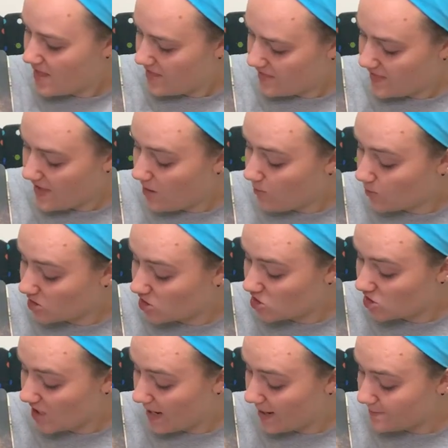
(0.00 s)
They were
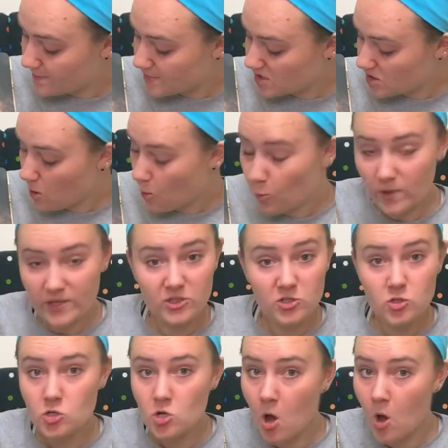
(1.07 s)
shapes with
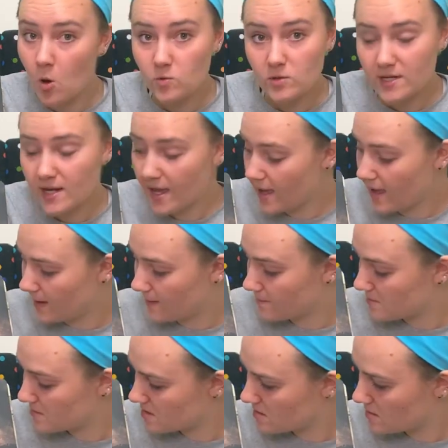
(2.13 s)
no
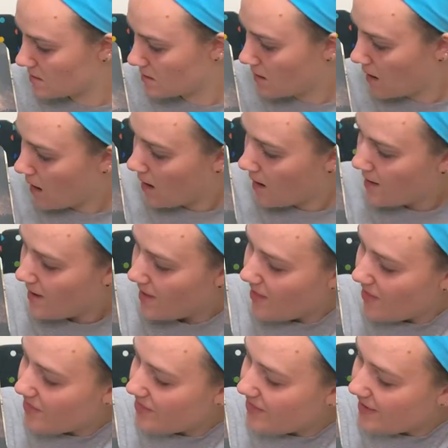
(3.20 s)
names.
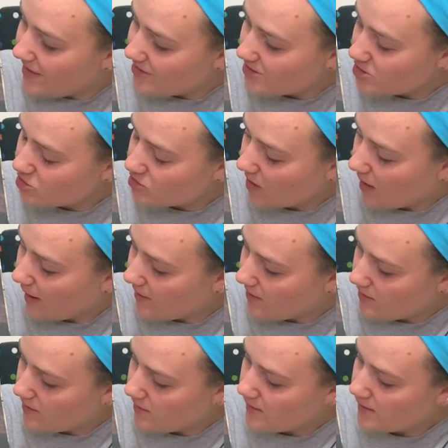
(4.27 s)
There's
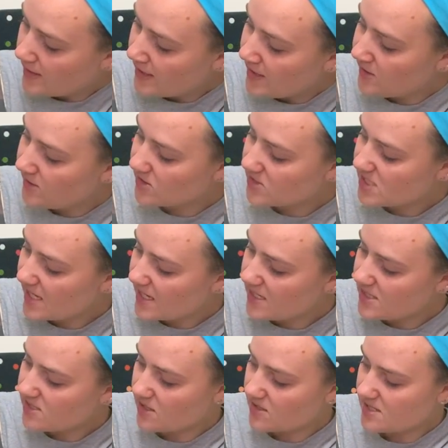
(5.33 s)
Triangle. He looks like
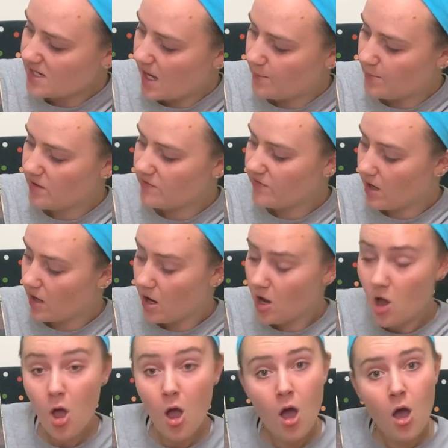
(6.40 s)
he's on top of a
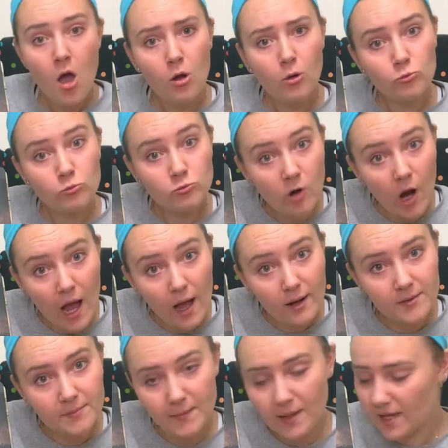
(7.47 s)
rock,
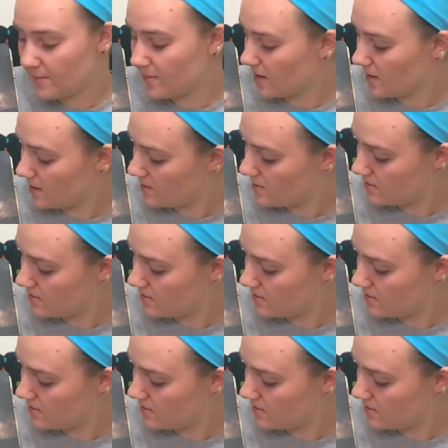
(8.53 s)
maybe.